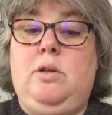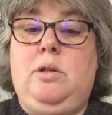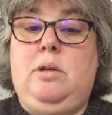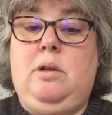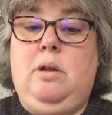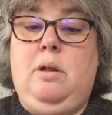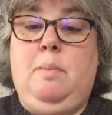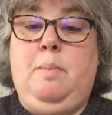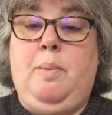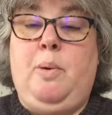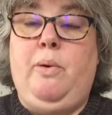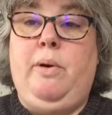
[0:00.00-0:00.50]

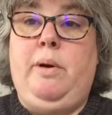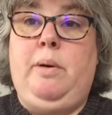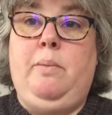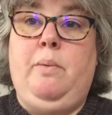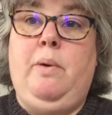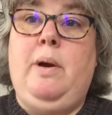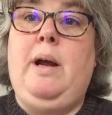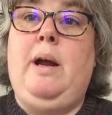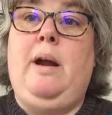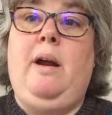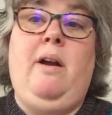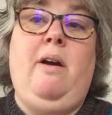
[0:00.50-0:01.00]
to the point
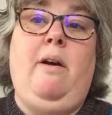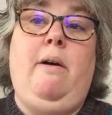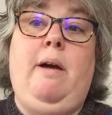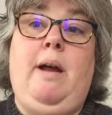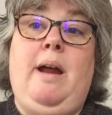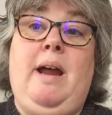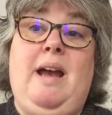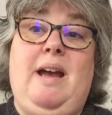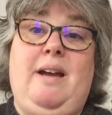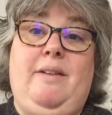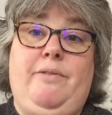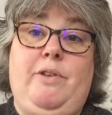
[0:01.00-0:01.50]
where I
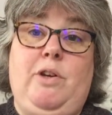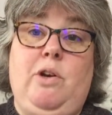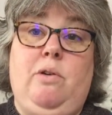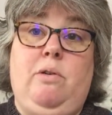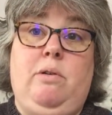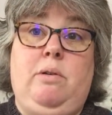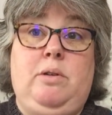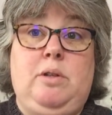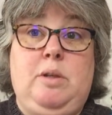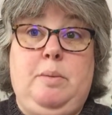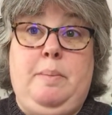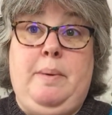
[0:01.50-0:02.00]
have
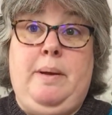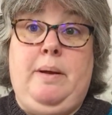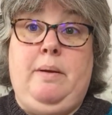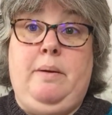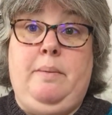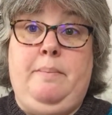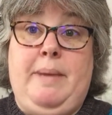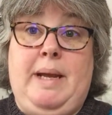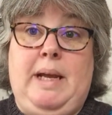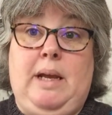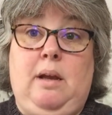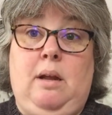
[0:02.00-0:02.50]
yarn to
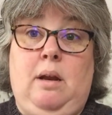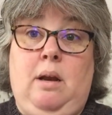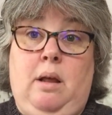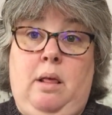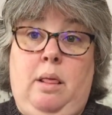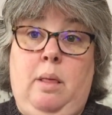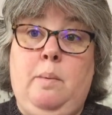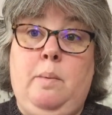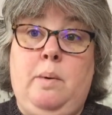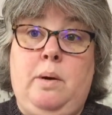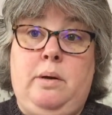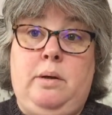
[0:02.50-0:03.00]
make
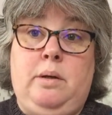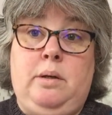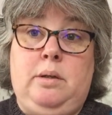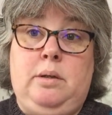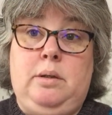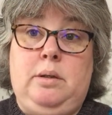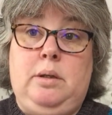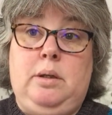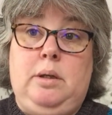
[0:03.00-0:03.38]
another one.